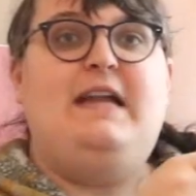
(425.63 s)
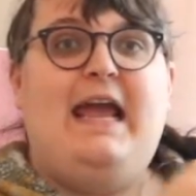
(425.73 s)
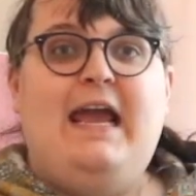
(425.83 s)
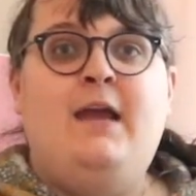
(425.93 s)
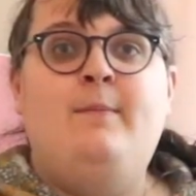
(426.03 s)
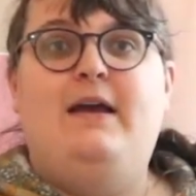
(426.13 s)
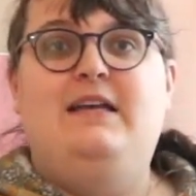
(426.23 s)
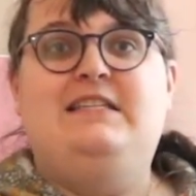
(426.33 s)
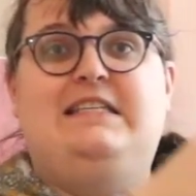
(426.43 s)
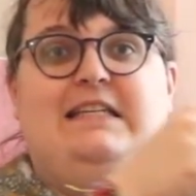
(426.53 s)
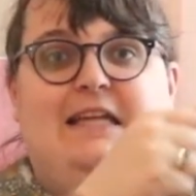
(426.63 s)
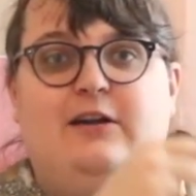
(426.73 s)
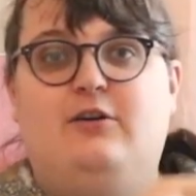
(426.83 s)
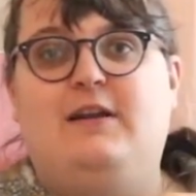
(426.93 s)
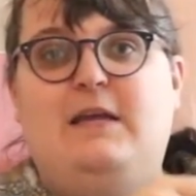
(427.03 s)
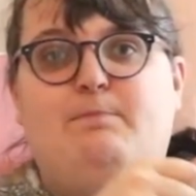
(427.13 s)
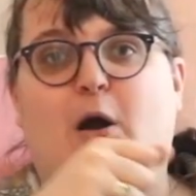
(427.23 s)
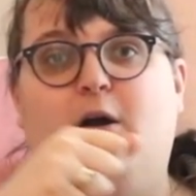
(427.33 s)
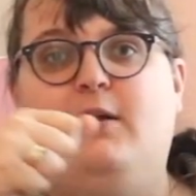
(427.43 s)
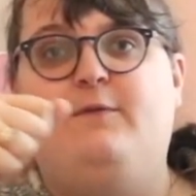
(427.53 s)
name is literally
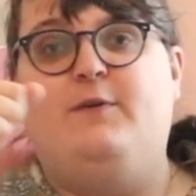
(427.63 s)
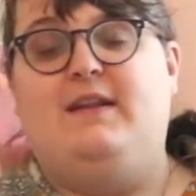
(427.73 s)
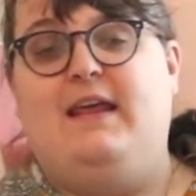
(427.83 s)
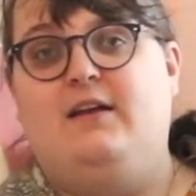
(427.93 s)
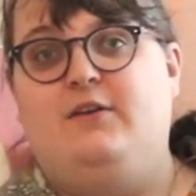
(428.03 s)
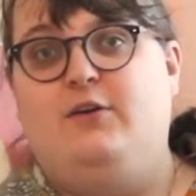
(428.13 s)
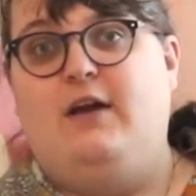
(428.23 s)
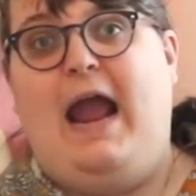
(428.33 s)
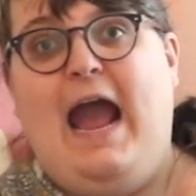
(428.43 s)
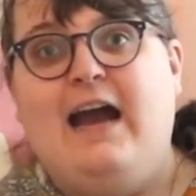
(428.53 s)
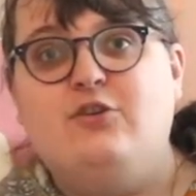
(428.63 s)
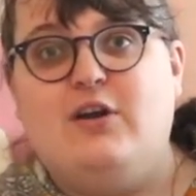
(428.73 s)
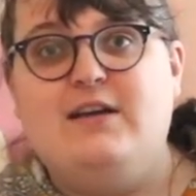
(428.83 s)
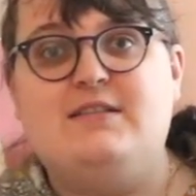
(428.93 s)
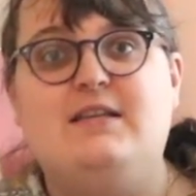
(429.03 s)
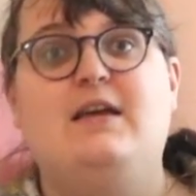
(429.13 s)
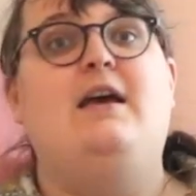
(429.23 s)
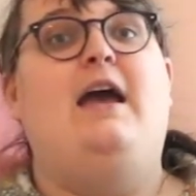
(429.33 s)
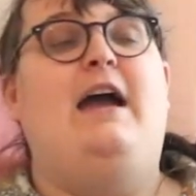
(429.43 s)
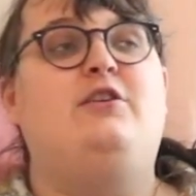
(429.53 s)
part of your address,
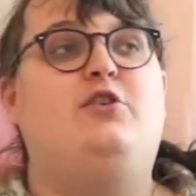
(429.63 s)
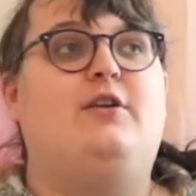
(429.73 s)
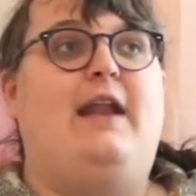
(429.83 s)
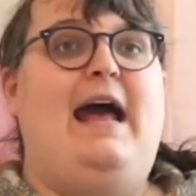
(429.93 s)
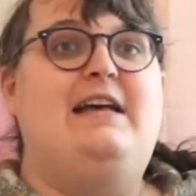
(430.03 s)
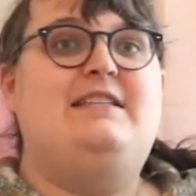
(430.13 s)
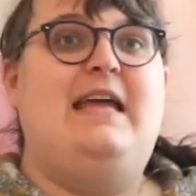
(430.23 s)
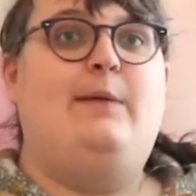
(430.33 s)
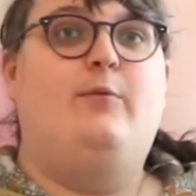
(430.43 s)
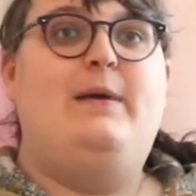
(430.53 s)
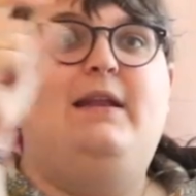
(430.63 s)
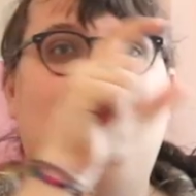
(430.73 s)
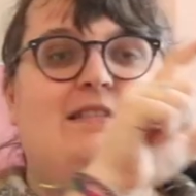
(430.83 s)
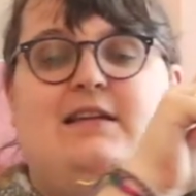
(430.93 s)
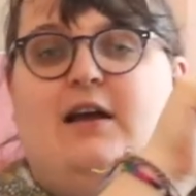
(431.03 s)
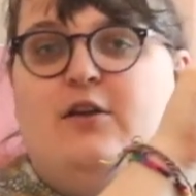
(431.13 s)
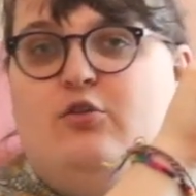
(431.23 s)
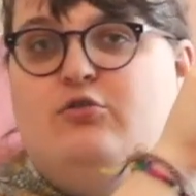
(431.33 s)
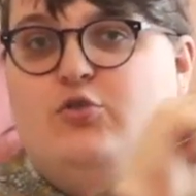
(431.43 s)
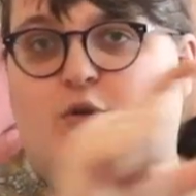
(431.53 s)
and your last name will be listed on
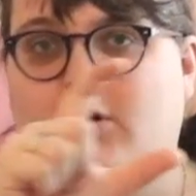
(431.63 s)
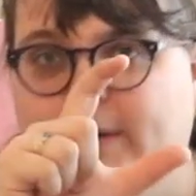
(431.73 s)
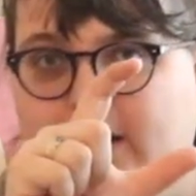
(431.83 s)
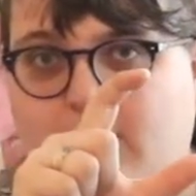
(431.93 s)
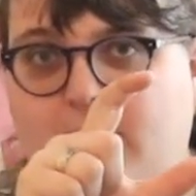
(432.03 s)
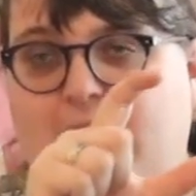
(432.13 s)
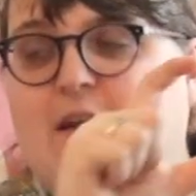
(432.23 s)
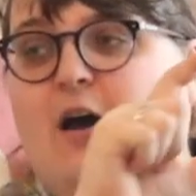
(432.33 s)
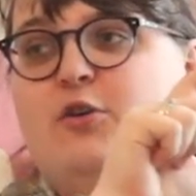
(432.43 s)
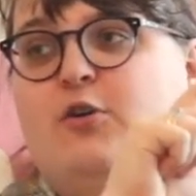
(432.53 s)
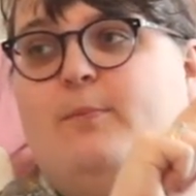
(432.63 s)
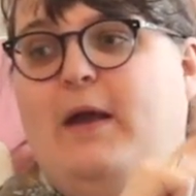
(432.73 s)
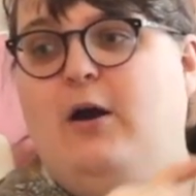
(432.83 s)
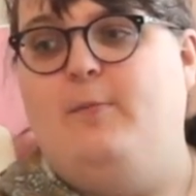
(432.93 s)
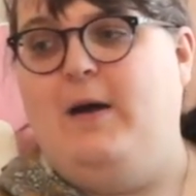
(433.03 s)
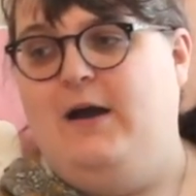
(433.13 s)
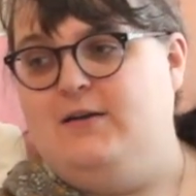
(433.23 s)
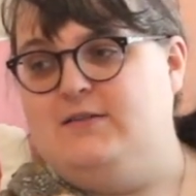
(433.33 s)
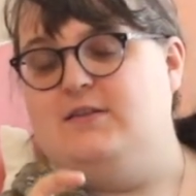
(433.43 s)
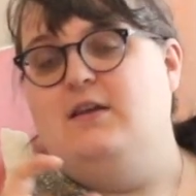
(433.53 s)
your doorbell and on your
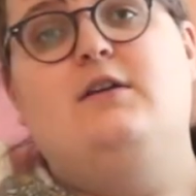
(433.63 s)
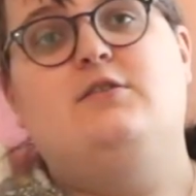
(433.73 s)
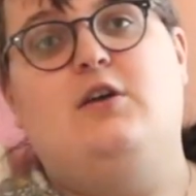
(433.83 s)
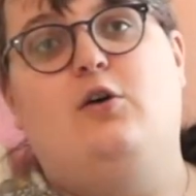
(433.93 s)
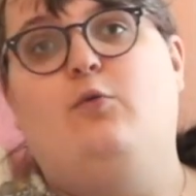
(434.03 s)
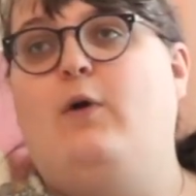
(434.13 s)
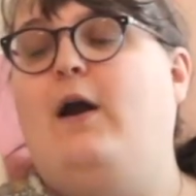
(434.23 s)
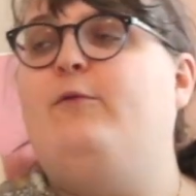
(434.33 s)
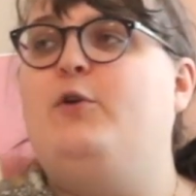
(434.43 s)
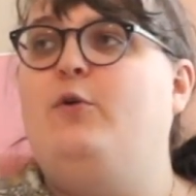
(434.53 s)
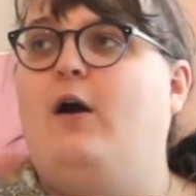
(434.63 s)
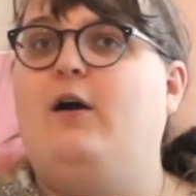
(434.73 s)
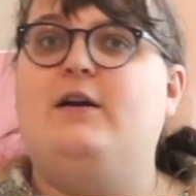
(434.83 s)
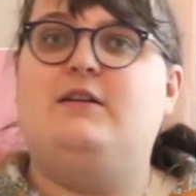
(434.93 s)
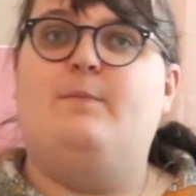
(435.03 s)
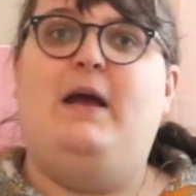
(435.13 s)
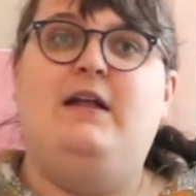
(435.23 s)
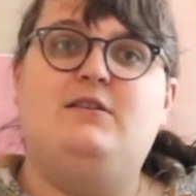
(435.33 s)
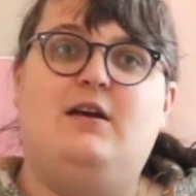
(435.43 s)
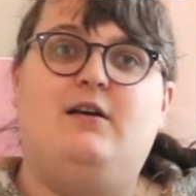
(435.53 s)
mailbox. So wherever you are, it
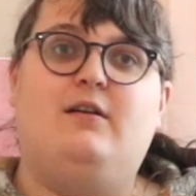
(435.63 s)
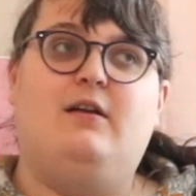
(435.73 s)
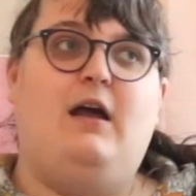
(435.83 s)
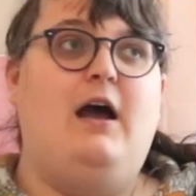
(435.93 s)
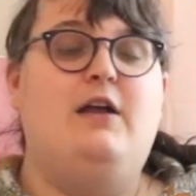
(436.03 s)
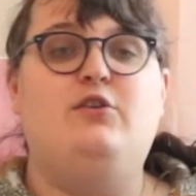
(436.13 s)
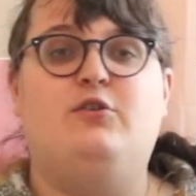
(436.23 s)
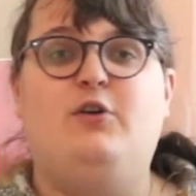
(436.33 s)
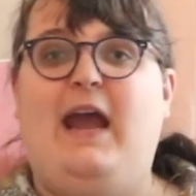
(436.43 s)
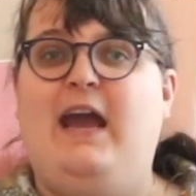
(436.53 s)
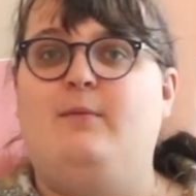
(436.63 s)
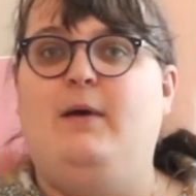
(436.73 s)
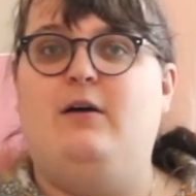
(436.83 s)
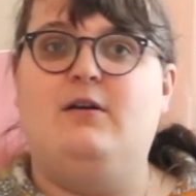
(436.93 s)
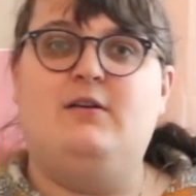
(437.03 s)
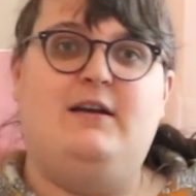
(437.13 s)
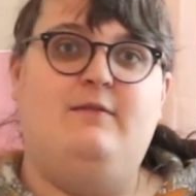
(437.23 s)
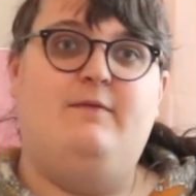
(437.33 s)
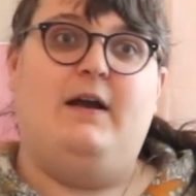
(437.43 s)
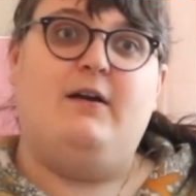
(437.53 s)
depends on, doing your Anmeldung
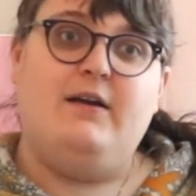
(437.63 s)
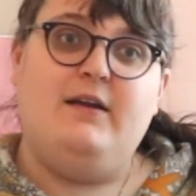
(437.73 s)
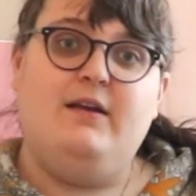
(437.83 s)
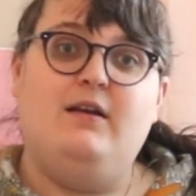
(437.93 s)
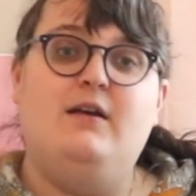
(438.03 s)
can vary.